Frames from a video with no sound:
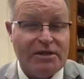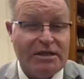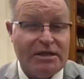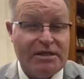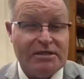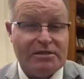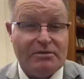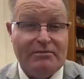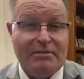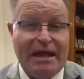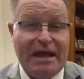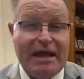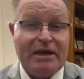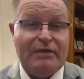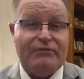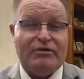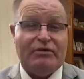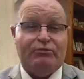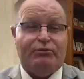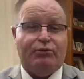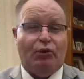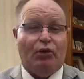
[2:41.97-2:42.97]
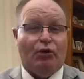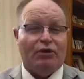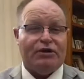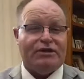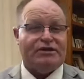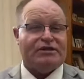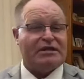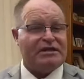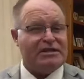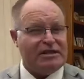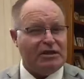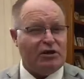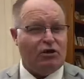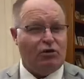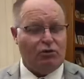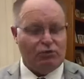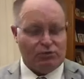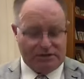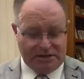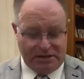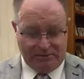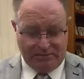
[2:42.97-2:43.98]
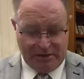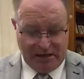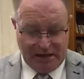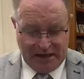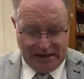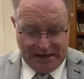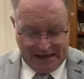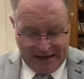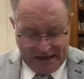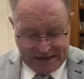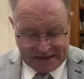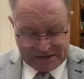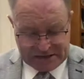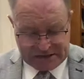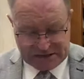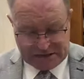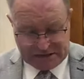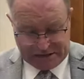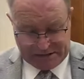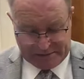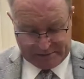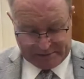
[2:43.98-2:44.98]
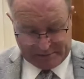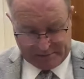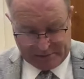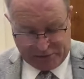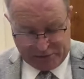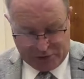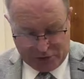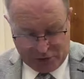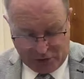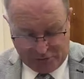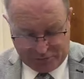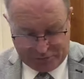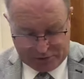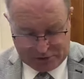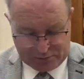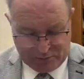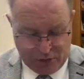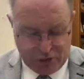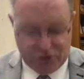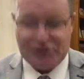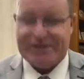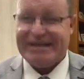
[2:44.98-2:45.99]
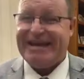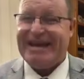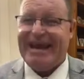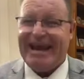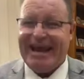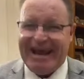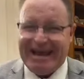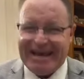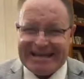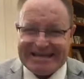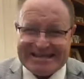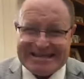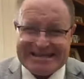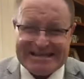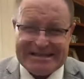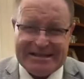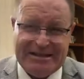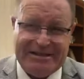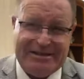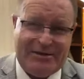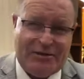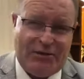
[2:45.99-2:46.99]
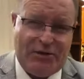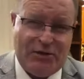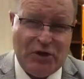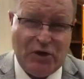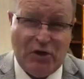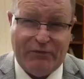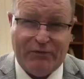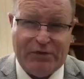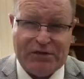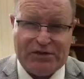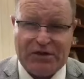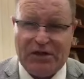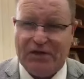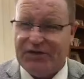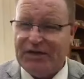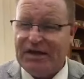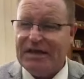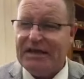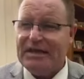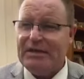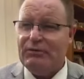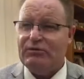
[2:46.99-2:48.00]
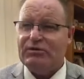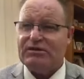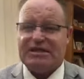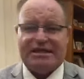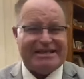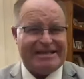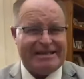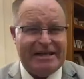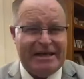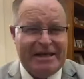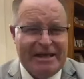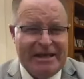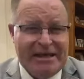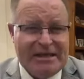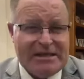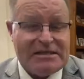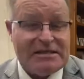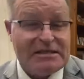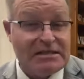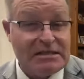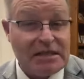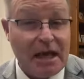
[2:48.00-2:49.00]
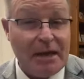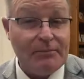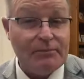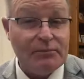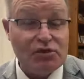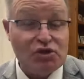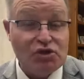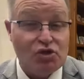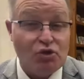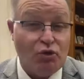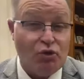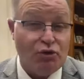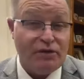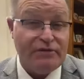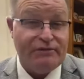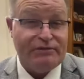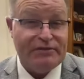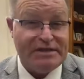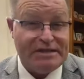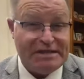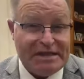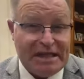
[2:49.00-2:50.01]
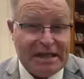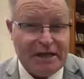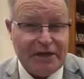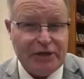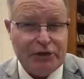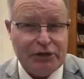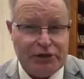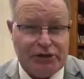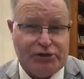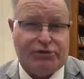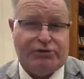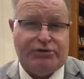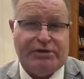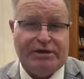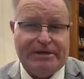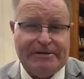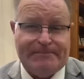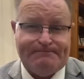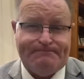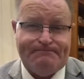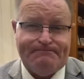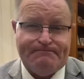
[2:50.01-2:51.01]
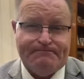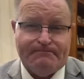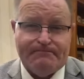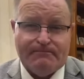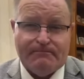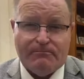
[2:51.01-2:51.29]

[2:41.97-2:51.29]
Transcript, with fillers: I think he's a man of importance because he calls him excellent Theophilus, most excellent Theophilus. I think he was a some sort of dignitary.